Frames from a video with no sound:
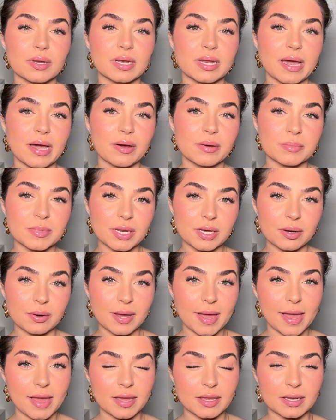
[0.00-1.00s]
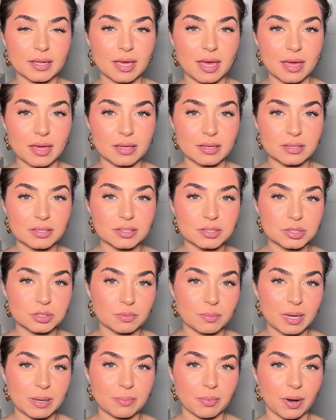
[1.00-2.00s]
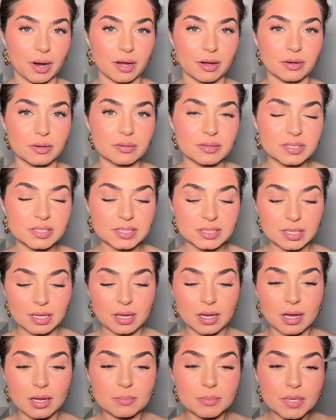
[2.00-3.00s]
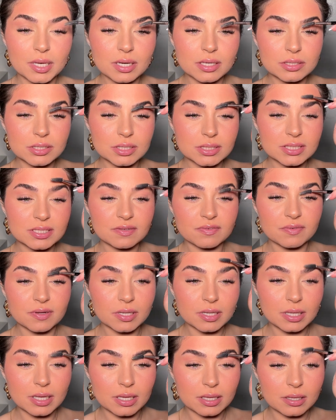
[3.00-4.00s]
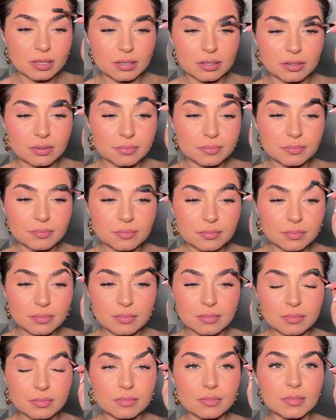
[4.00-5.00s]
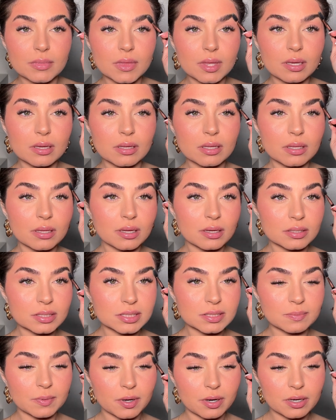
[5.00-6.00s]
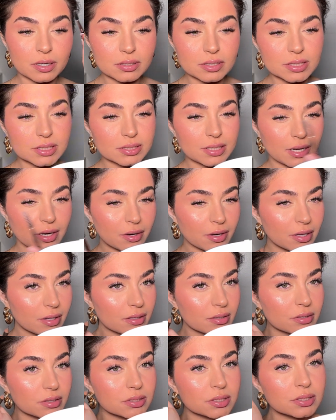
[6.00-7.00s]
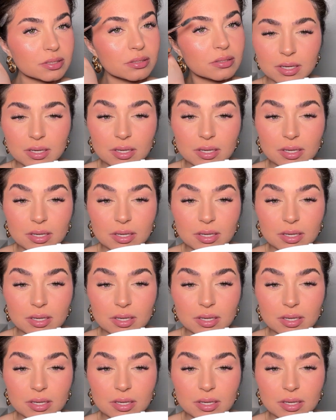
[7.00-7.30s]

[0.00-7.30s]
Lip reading: now I'm gonna go ahead and do my brows. I'm gonna just fill in like sparse areas.